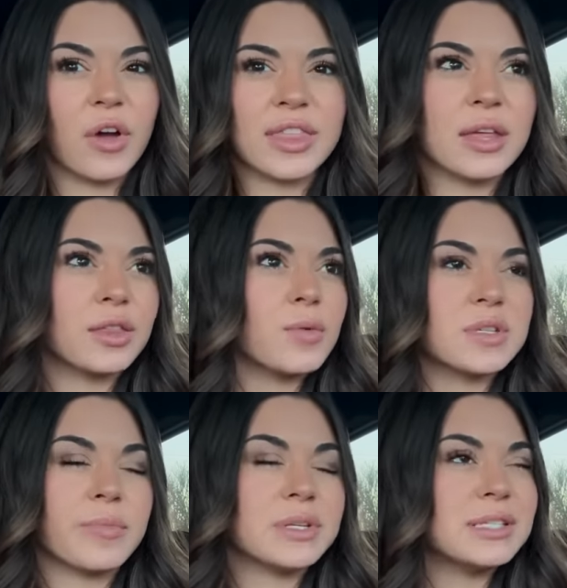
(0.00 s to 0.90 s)
I think there was
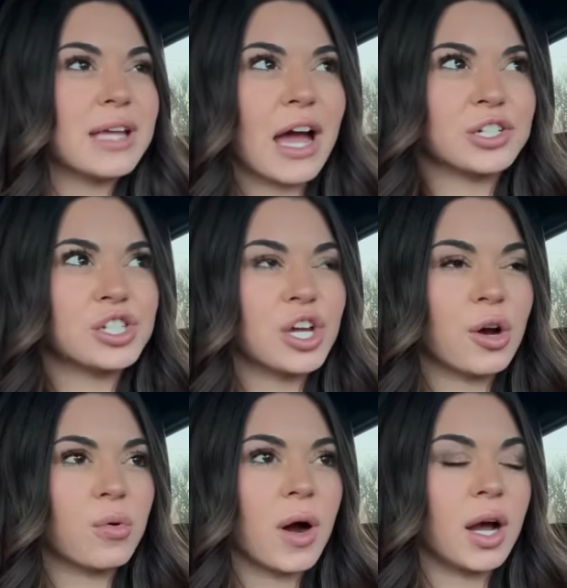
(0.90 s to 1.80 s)
a
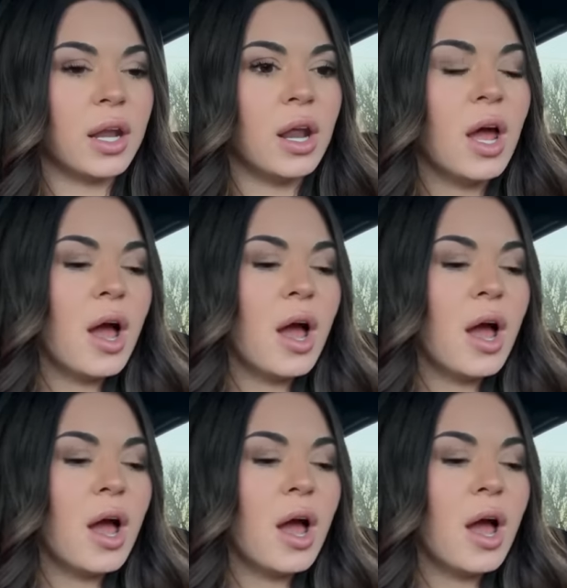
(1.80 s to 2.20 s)
pistachio one,